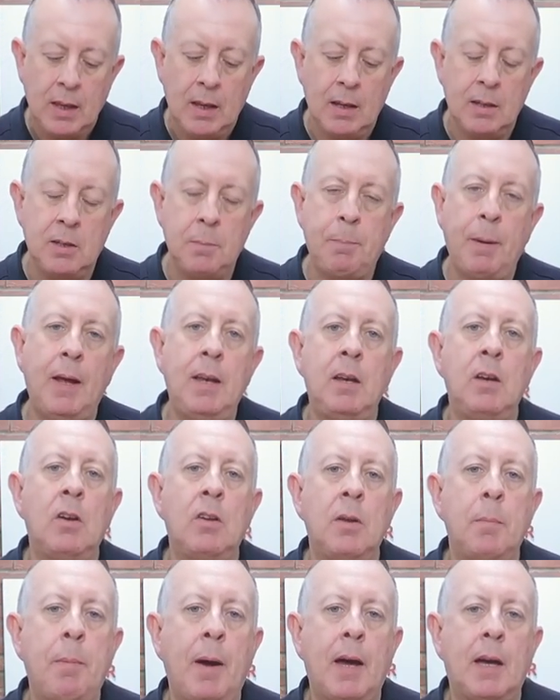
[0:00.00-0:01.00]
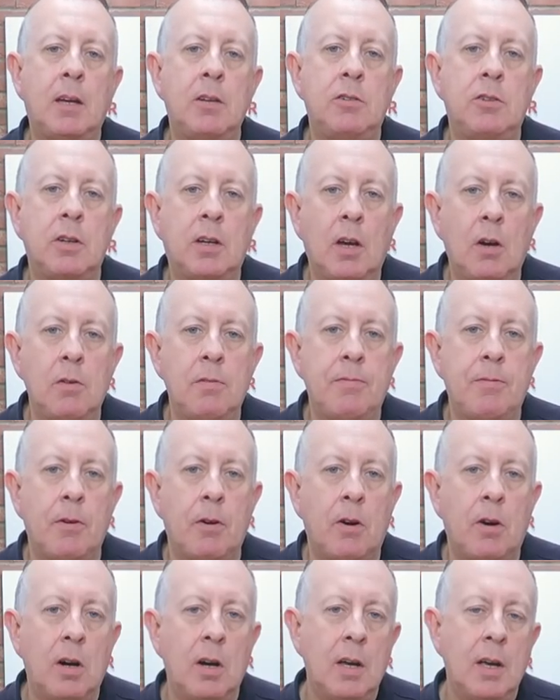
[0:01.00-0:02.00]
And depending on the package you go
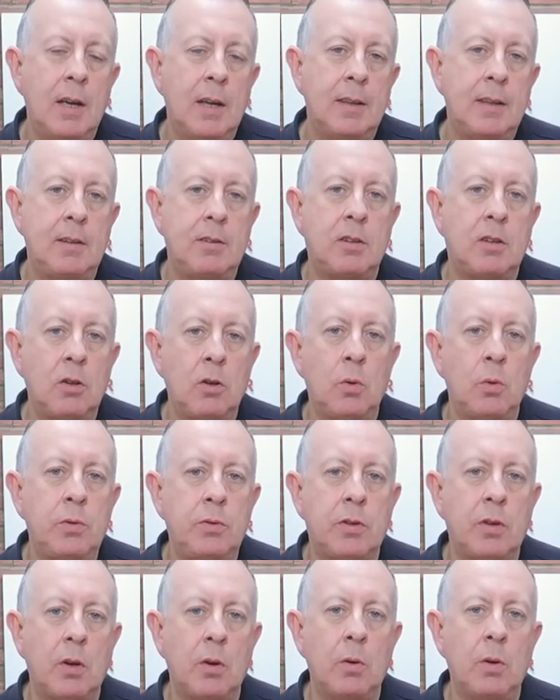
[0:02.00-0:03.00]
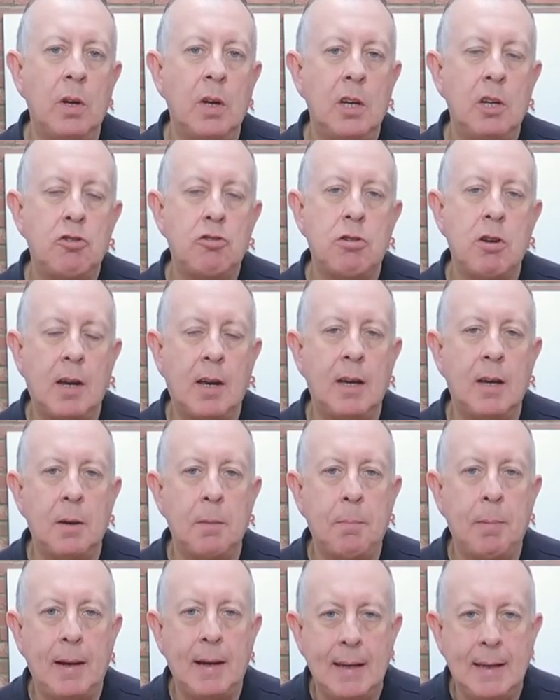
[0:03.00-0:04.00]
for, this can also trigger
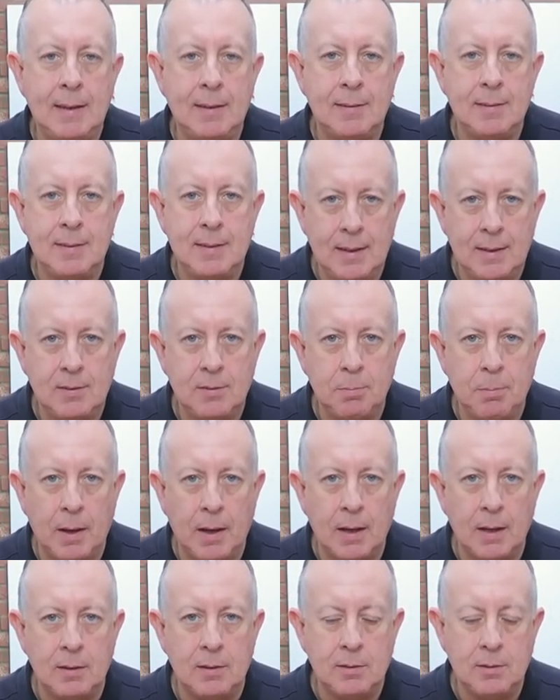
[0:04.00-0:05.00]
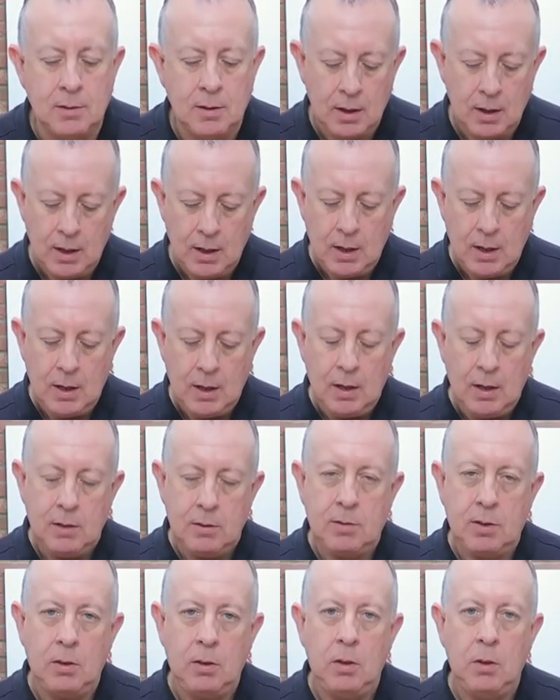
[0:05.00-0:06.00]
police dispatch.
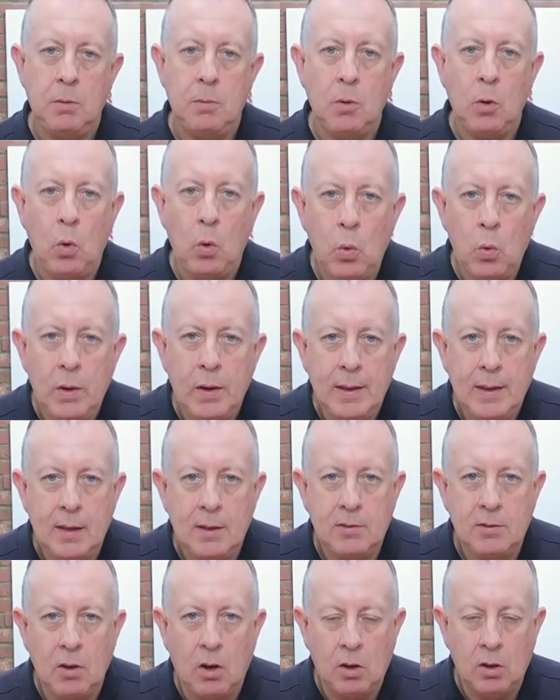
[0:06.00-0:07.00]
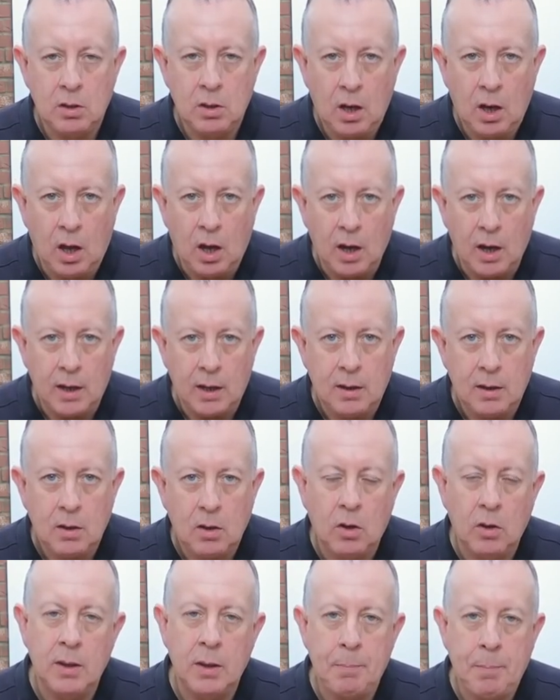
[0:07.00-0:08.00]
So you order this online
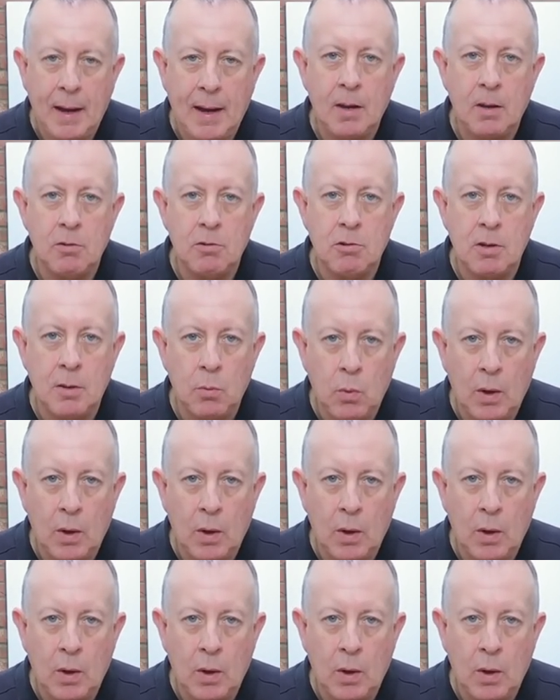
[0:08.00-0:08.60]
on the Boundary